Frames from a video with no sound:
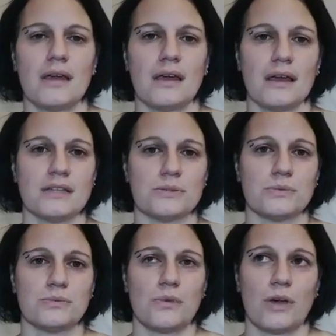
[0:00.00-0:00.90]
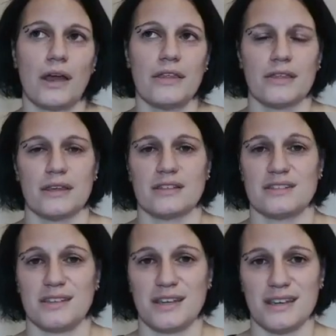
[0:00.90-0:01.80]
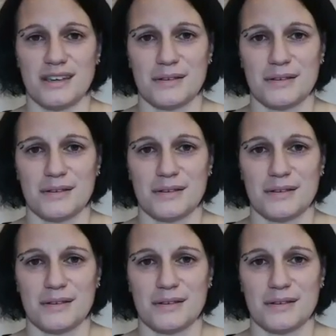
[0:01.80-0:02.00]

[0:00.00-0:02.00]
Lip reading: is what I think is the key,